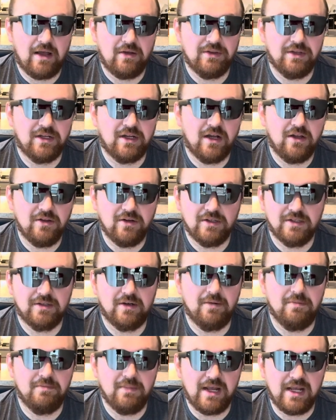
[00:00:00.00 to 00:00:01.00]
The colors are
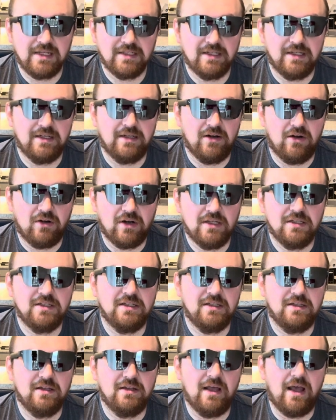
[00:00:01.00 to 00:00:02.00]
amazing, and
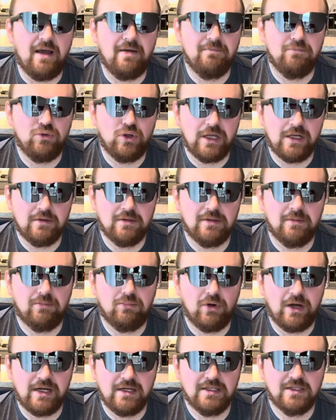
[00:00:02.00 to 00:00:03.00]
honestly, I've played with the
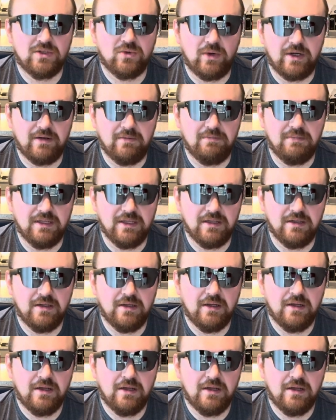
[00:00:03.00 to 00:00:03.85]
brightness quite a bit.